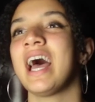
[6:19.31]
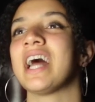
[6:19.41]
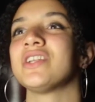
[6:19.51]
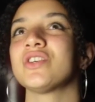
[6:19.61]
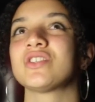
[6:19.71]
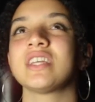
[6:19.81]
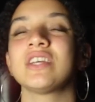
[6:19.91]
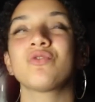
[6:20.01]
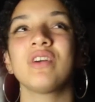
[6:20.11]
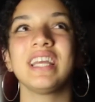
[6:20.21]
and just,
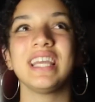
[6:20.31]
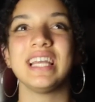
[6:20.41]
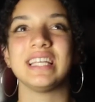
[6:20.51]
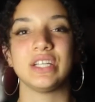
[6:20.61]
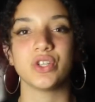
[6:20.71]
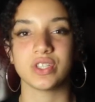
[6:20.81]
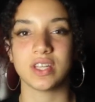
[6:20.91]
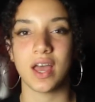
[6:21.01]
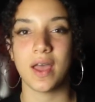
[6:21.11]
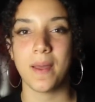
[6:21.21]
it's really easy just
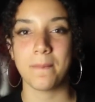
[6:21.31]
to